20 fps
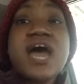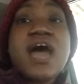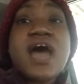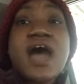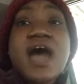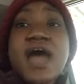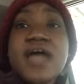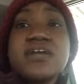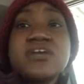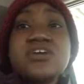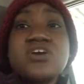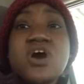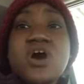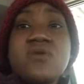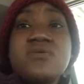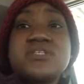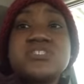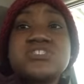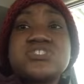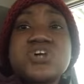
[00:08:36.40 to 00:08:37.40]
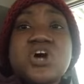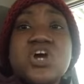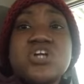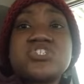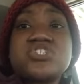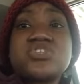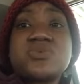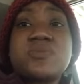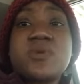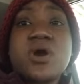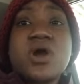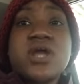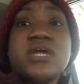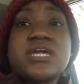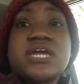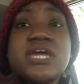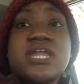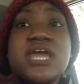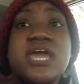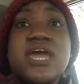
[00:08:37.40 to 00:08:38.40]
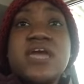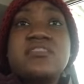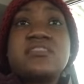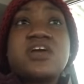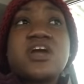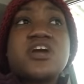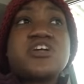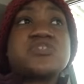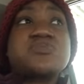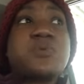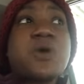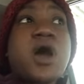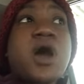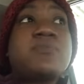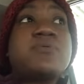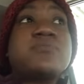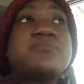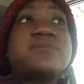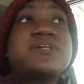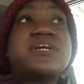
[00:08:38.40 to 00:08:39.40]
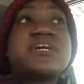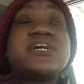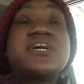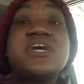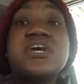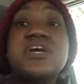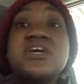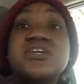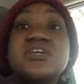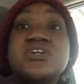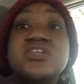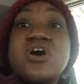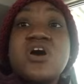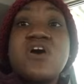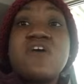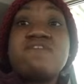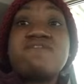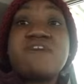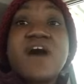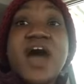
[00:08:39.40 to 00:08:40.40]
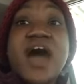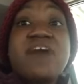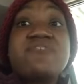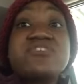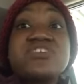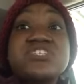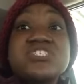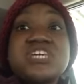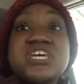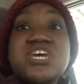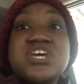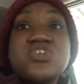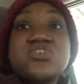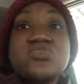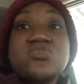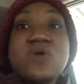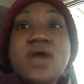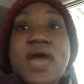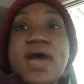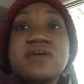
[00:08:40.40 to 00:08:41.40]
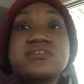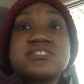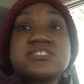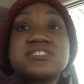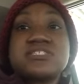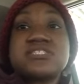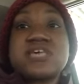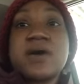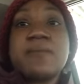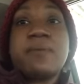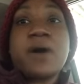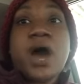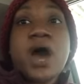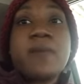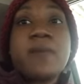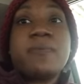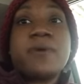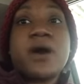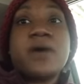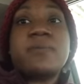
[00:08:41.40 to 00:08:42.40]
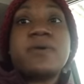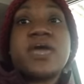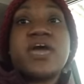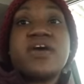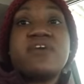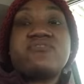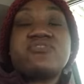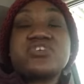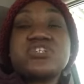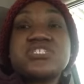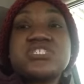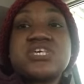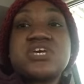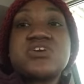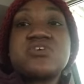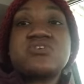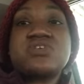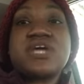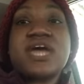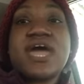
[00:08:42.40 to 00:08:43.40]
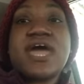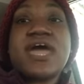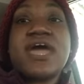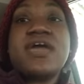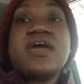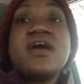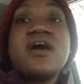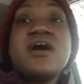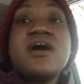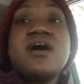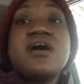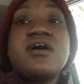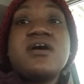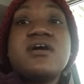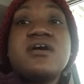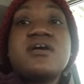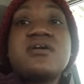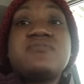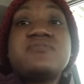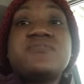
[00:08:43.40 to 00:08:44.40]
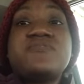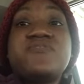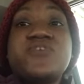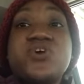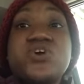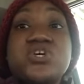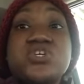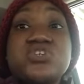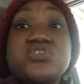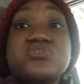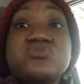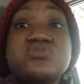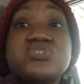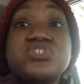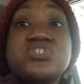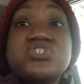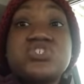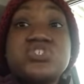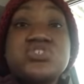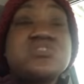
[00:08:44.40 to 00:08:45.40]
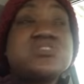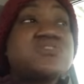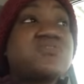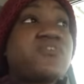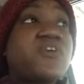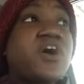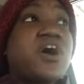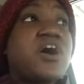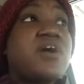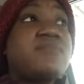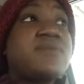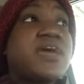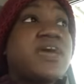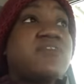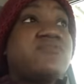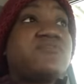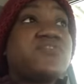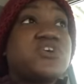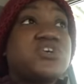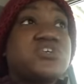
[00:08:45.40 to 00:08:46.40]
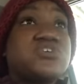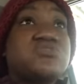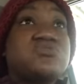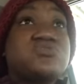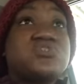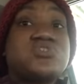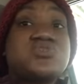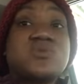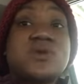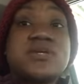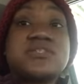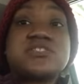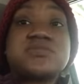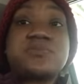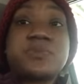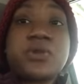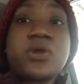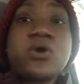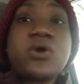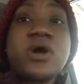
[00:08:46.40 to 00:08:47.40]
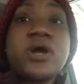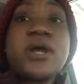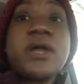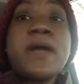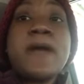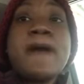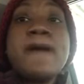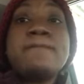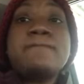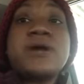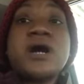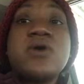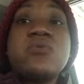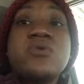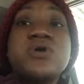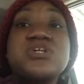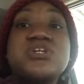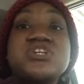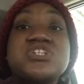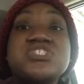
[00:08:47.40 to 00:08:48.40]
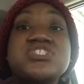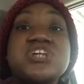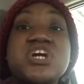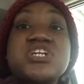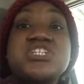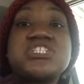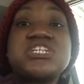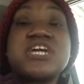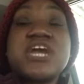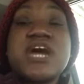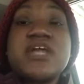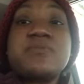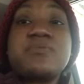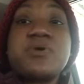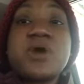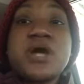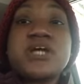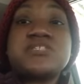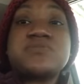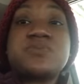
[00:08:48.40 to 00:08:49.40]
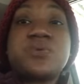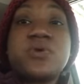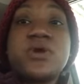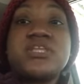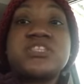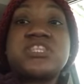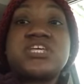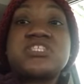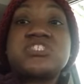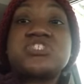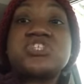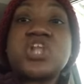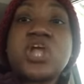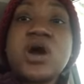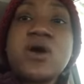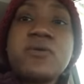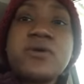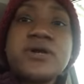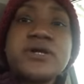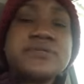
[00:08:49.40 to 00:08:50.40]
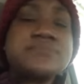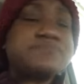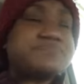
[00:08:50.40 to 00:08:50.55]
I can go and search the market, and there's probably 5 or 10 new houses that pop up every single day for you to choose from and for you to explore. But when you're searching at a price point that's lower,